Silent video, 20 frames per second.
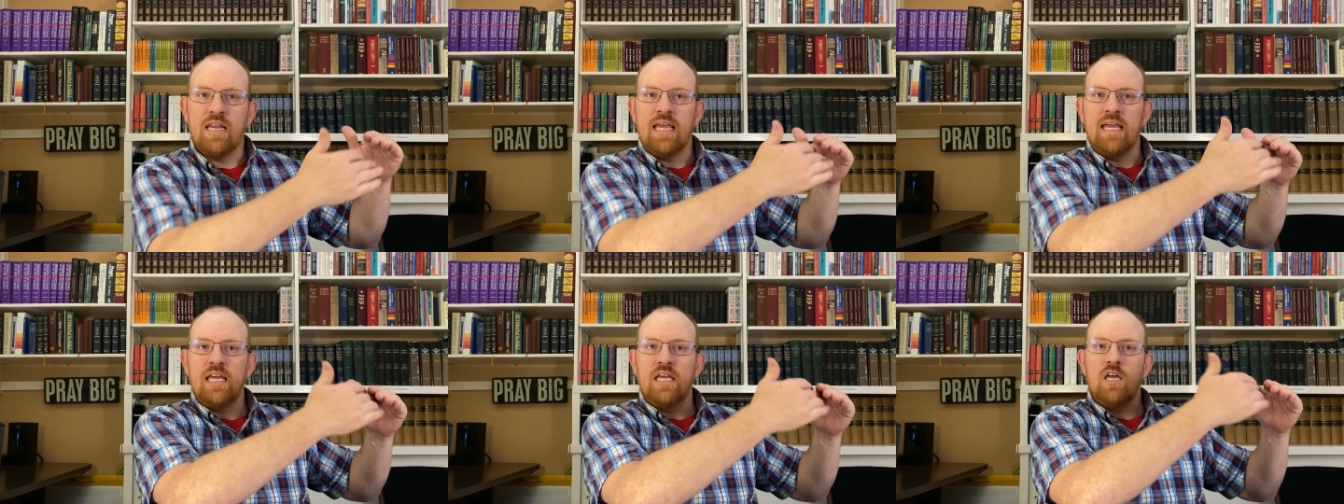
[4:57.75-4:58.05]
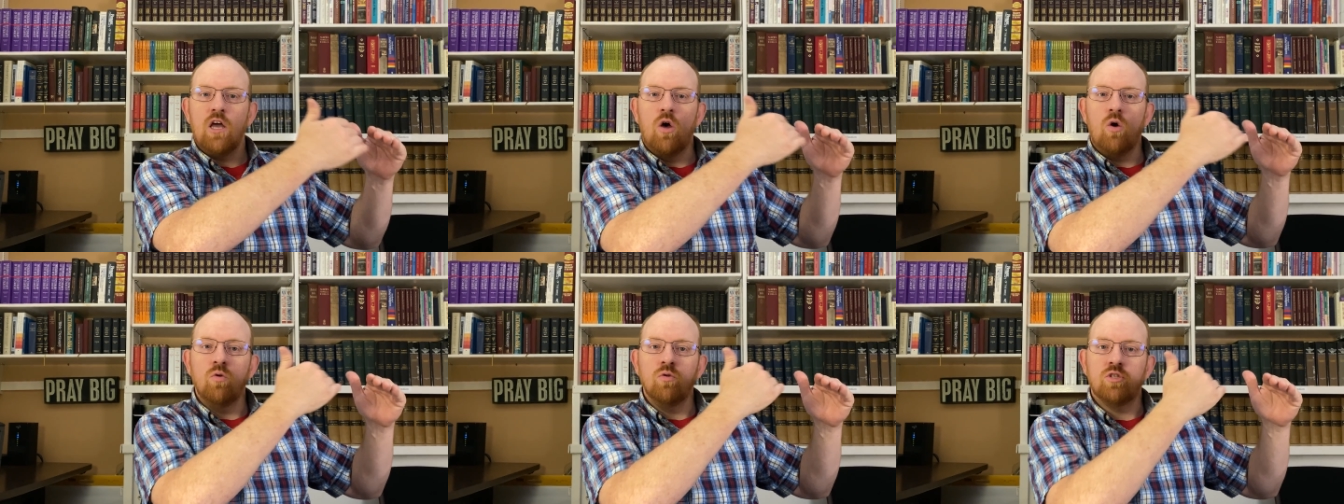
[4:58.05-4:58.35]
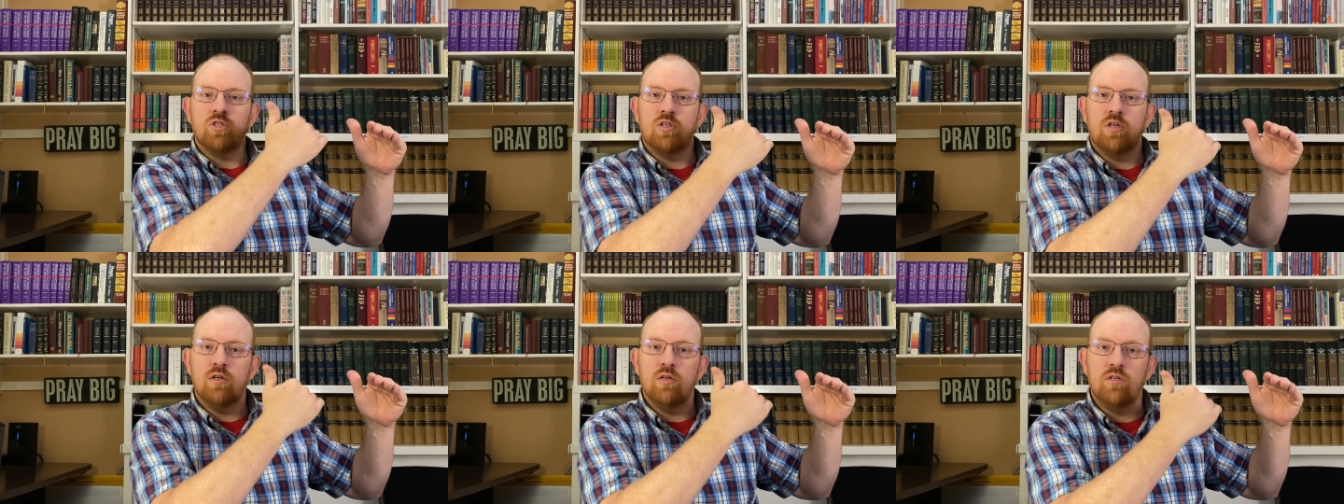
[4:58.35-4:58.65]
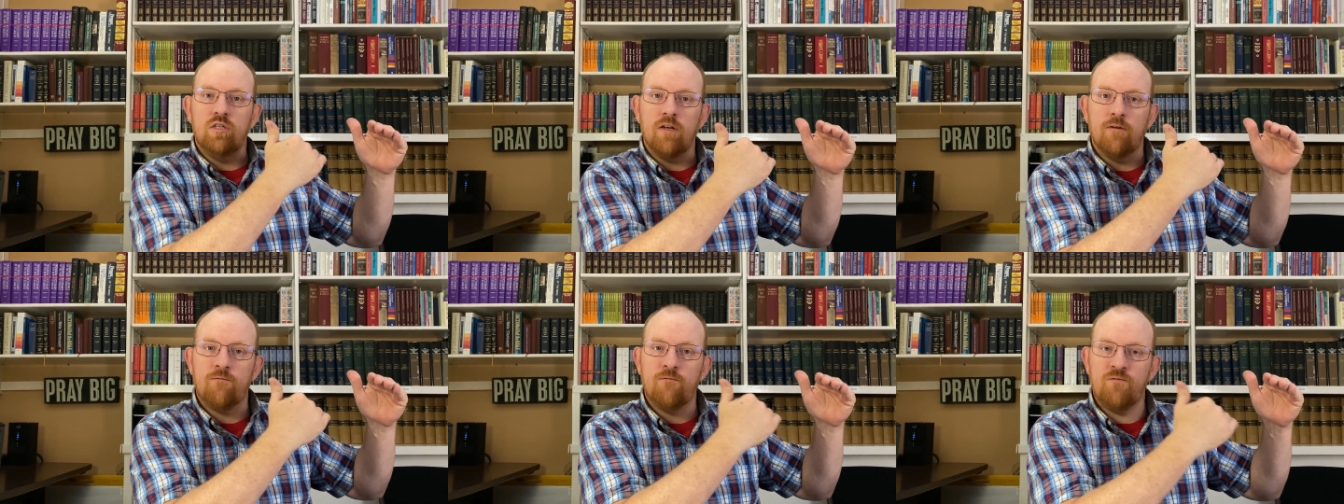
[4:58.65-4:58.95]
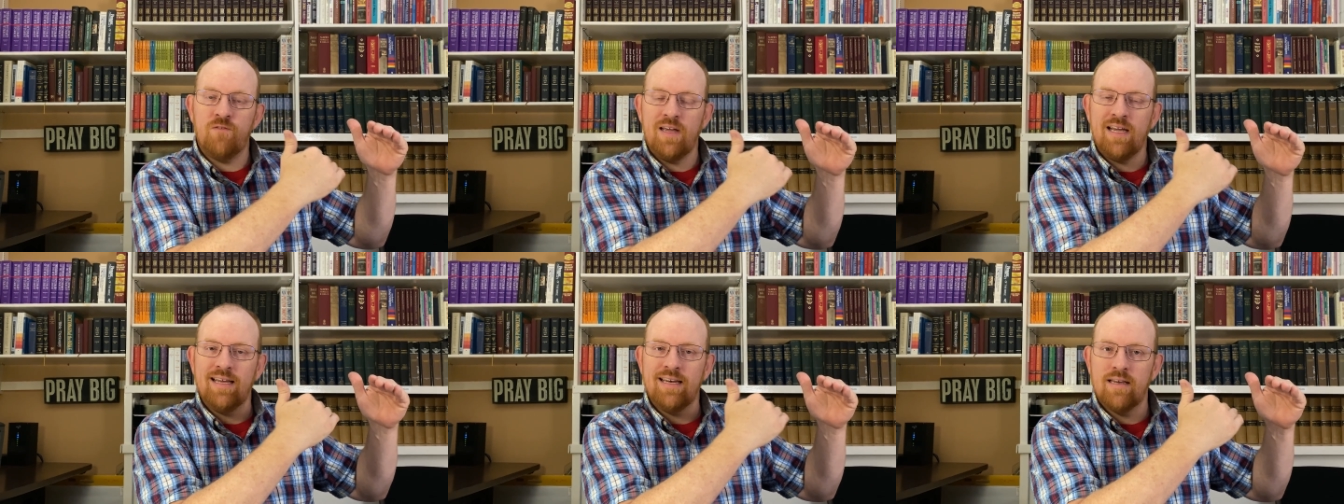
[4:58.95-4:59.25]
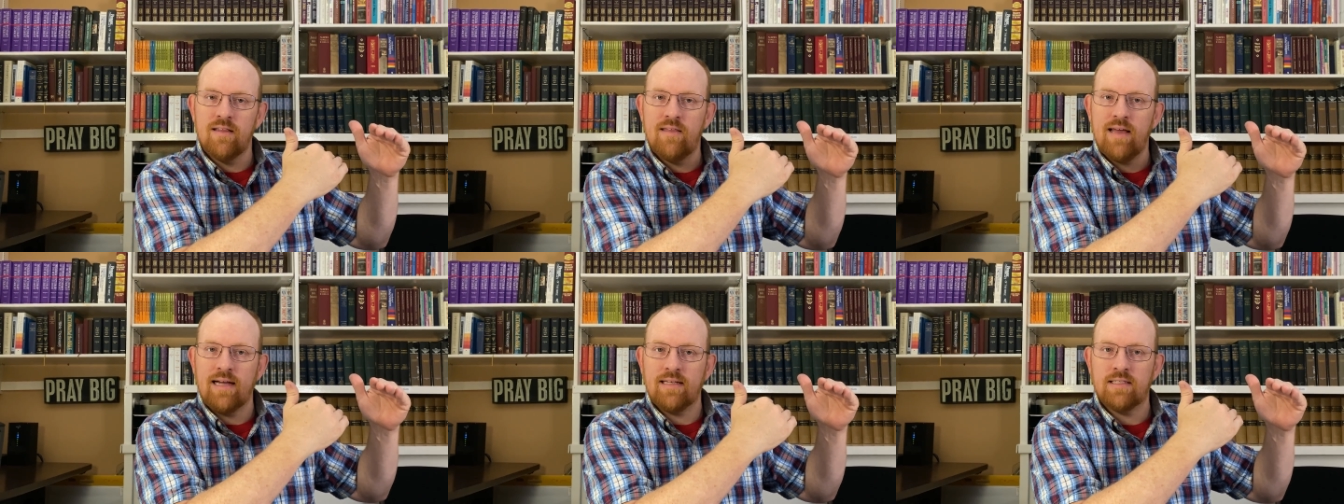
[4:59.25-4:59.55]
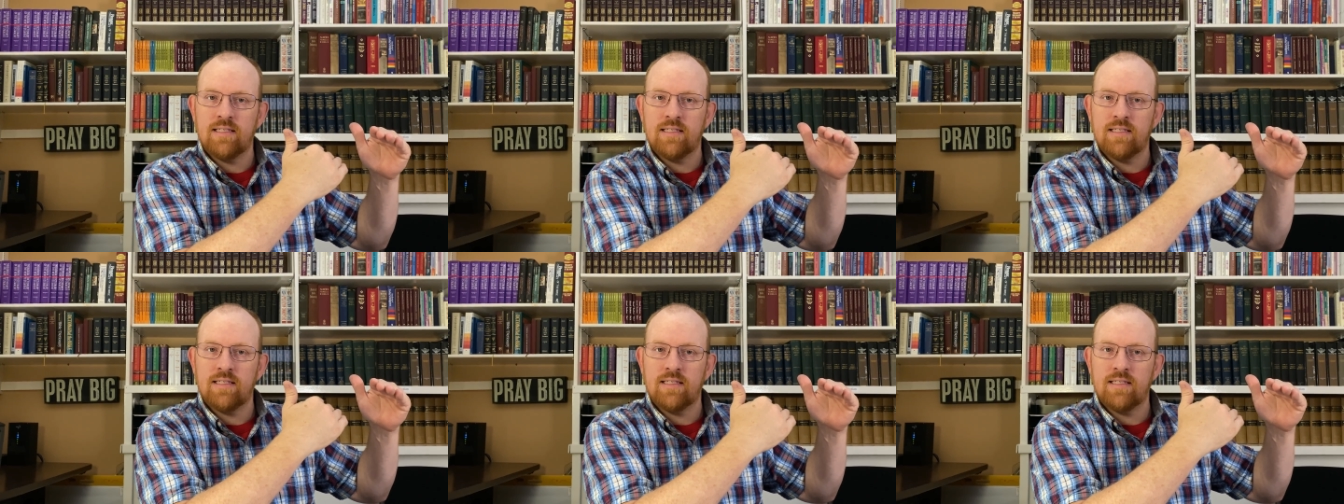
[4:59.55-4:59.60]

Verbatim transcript: he goes to defend that